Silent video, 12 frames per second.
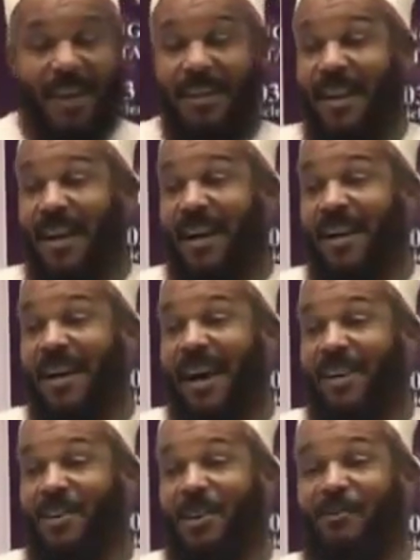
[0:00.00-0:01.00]
And
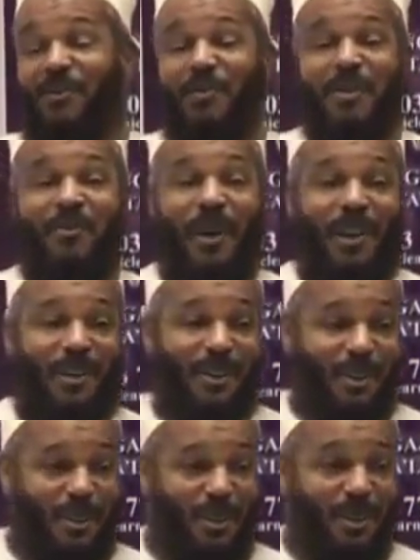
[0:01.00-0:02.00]
I don't know if you've been following
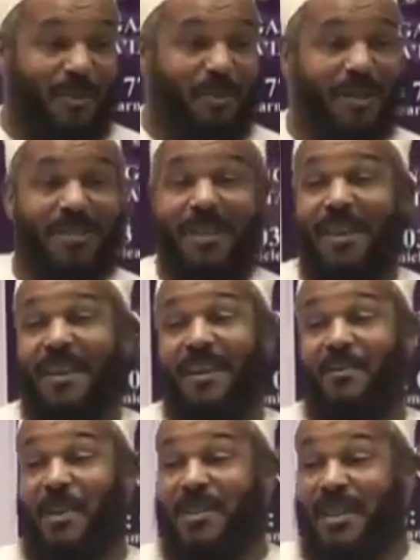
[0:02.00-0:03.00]
the news, but
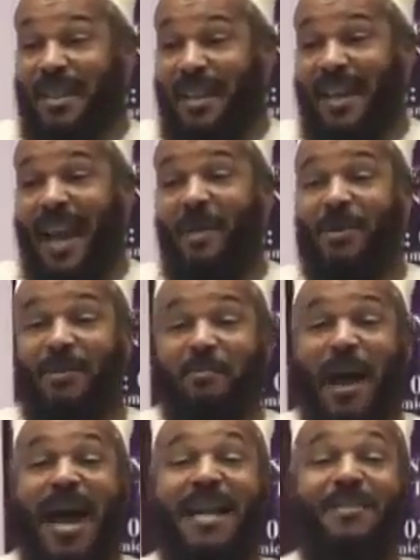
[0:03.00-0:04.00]
recently I was
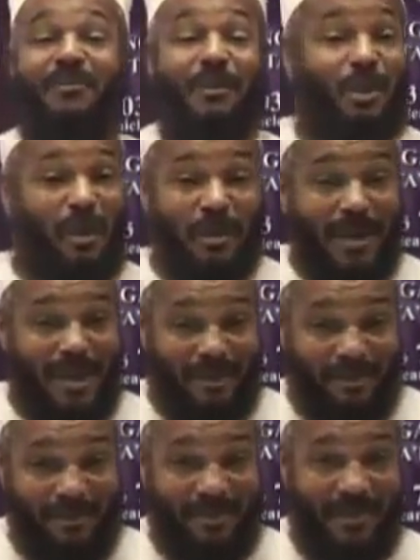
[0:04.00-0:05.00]
banned from Germany
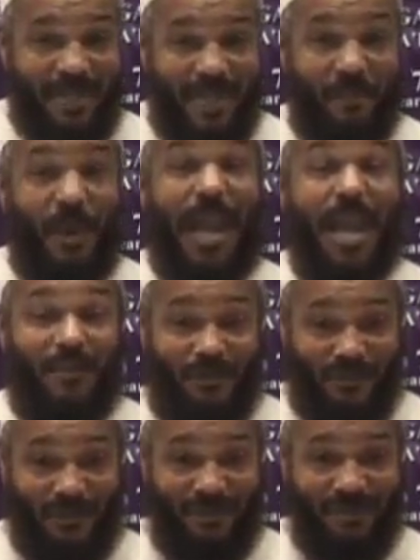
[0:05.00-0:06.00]
for
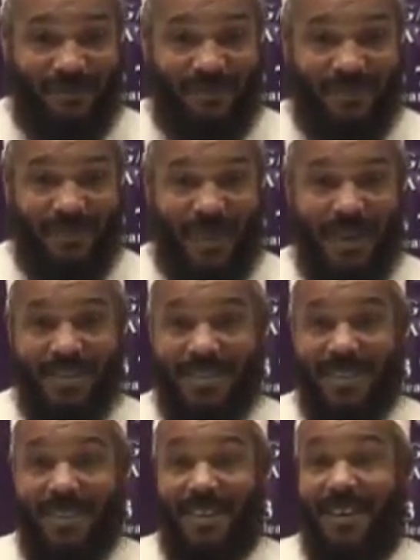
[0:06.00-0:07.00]
life, right?
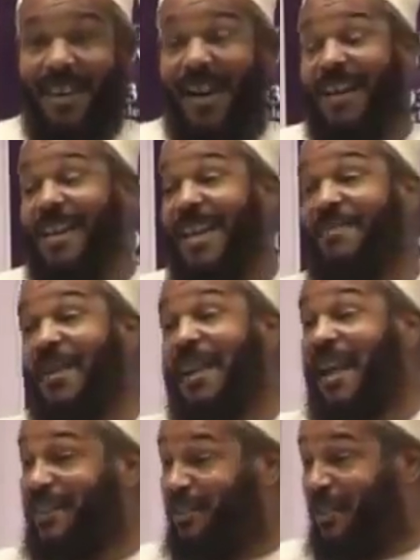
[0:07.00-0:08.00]
I gave a
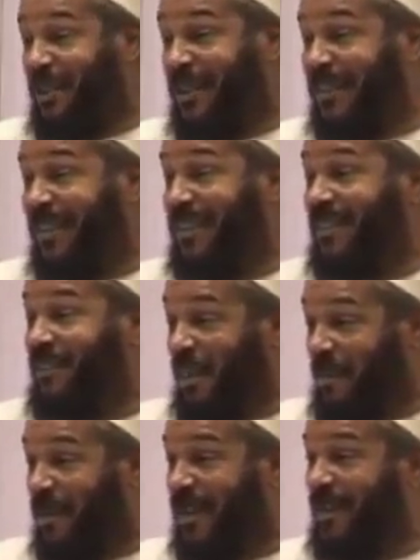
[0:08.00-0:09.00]
lecture in
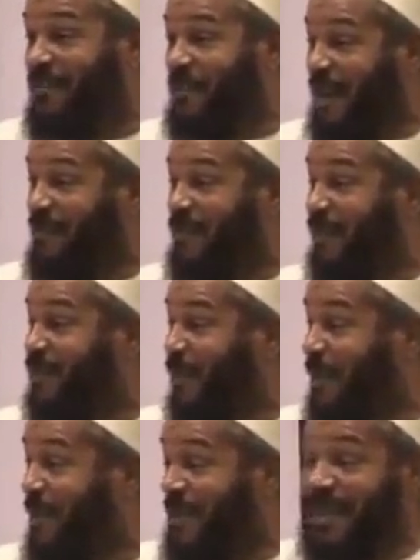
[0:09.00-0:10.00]
Germany, in Frankfurt,
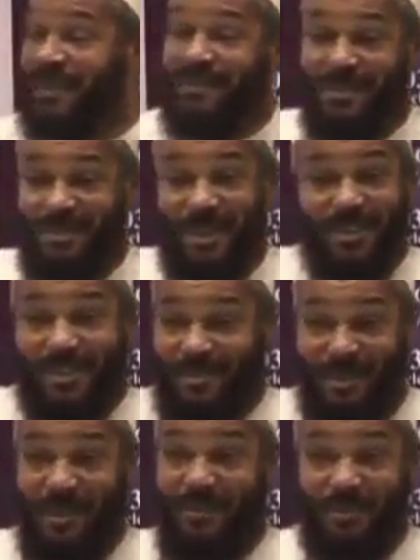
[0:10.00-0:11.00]
Germany. This is just
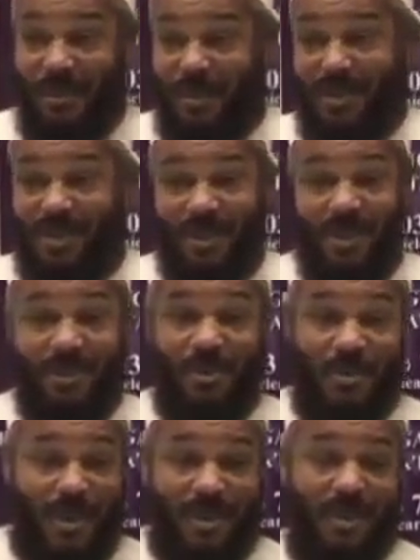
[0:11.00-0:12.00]
2 months
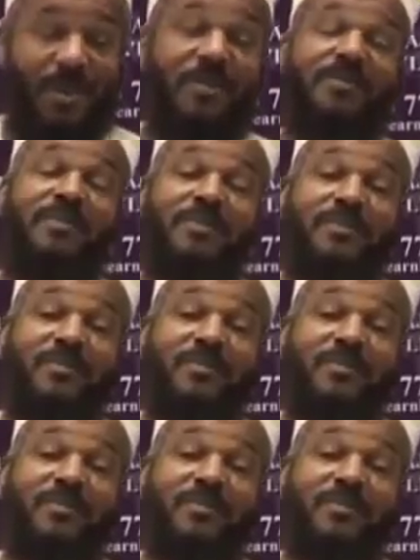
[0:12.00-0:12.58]
ago.